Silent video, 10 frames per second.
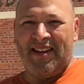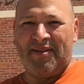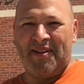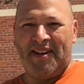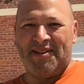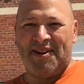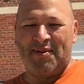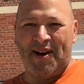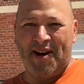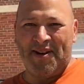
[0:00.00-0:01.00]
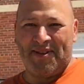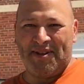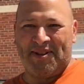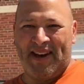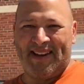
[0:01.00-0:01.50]
Greetings, here we are at the
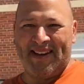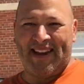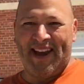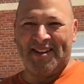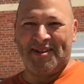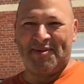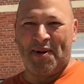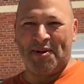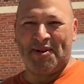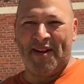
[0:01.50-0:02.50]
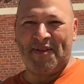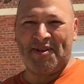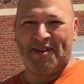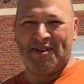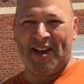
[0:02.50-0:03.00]
Seneca, Kansas post
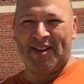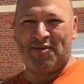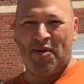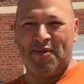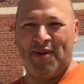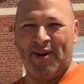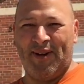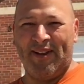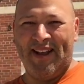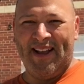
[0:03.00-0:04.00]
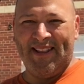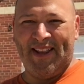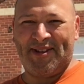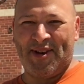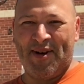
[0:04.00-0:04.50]
office. This has one mural.
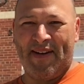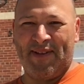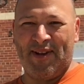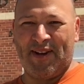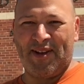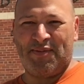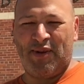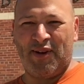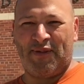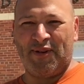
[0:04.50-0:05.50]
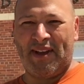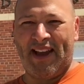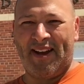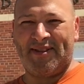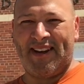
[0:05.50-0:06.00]
Let's go have a look. It's a beautiful day
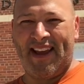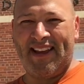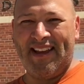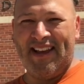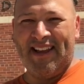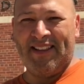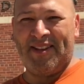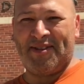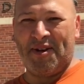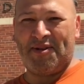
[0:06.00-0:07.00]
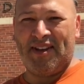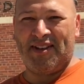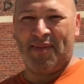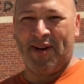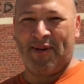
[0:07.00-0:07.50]
out today. Let's go see
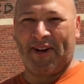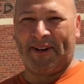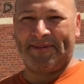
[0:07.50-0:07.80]
some artwork.